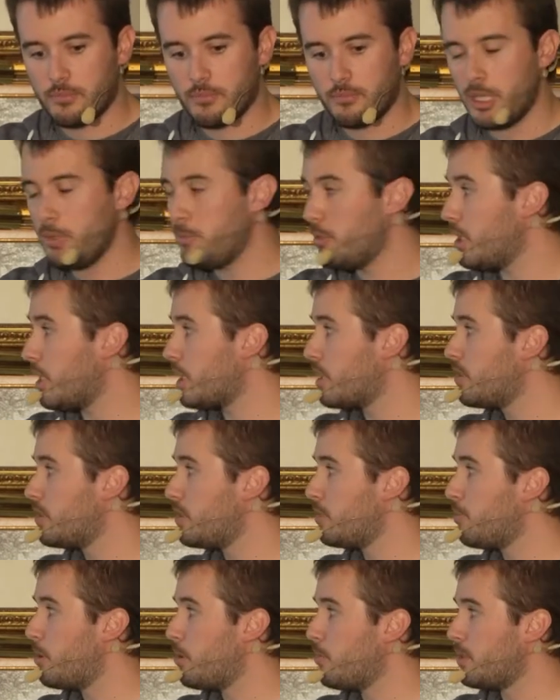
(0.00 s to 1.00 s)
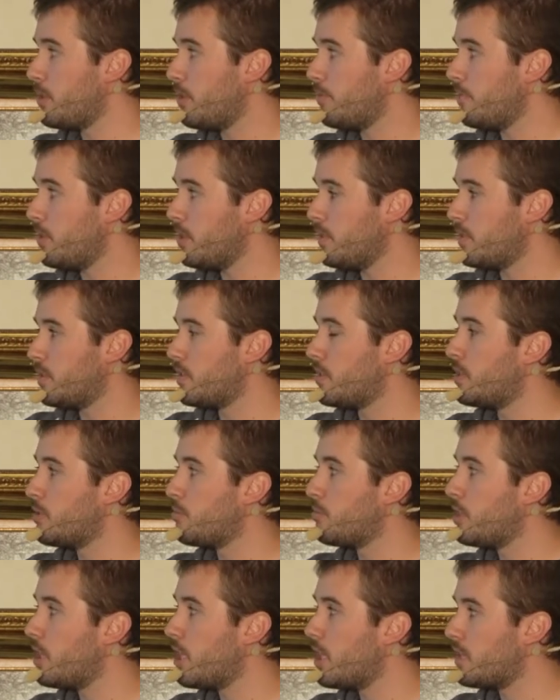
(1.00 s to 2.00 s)
maybe I could implement the file
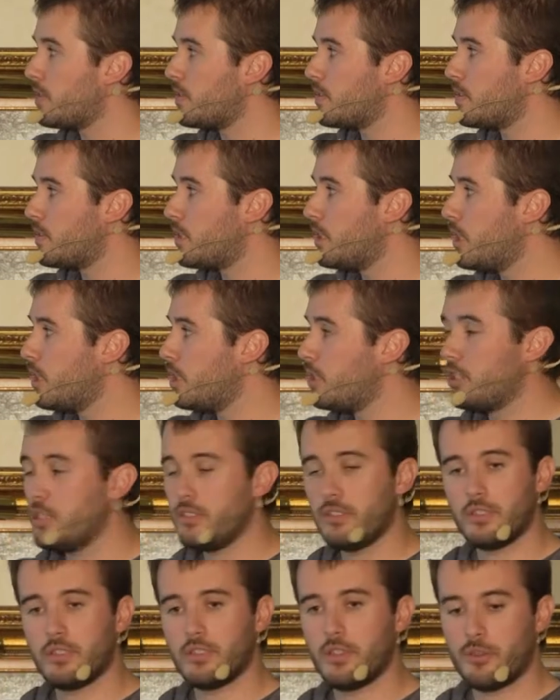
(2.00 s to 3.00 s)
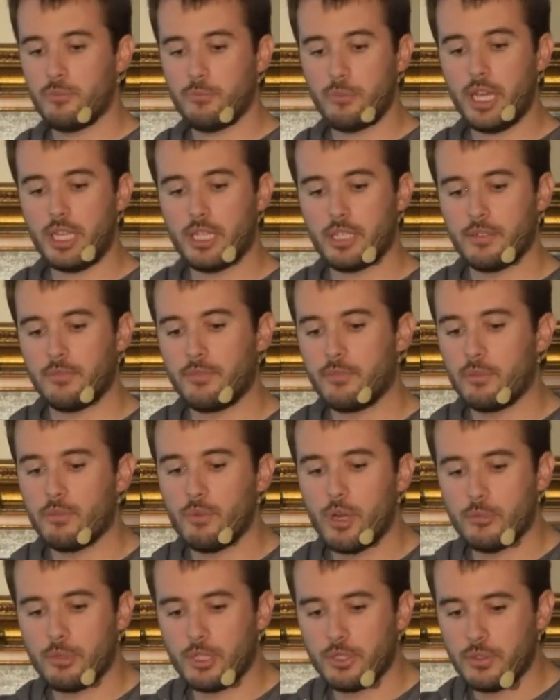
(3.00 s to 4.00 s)
system as just another backend for
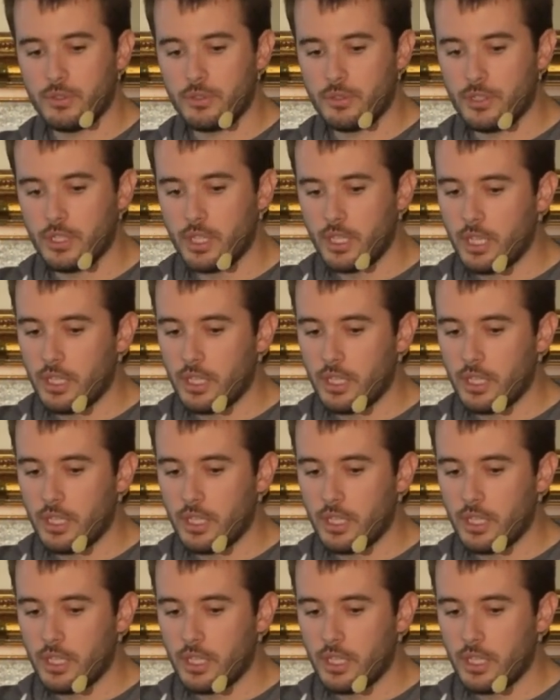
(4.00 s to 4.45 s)
Robinhood.